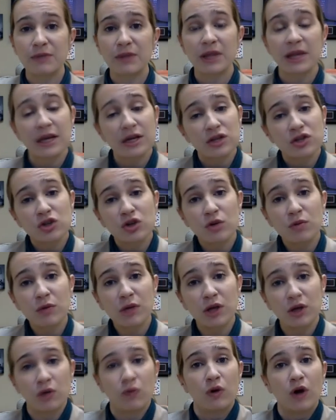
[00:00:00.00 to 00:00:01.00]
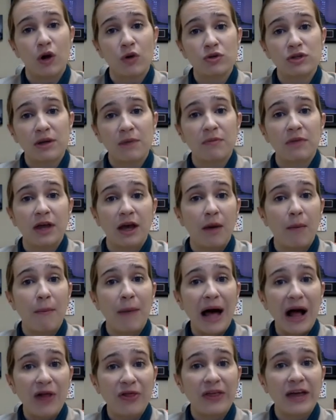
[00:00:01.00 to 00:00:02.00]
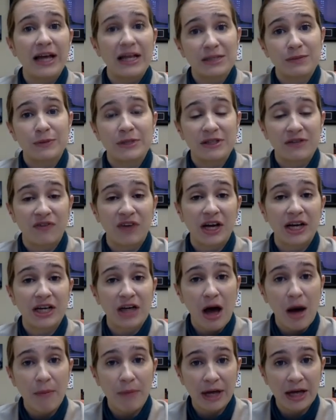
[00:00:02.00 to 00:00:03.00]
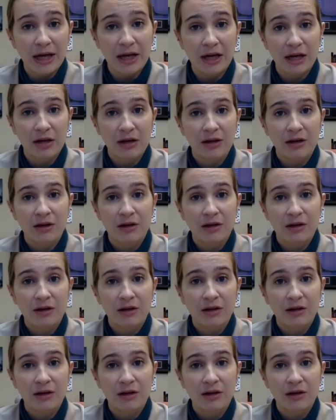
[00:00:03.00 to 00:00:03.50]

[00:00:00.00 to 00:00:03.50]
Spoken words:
but they assume that you know something about that specific topic.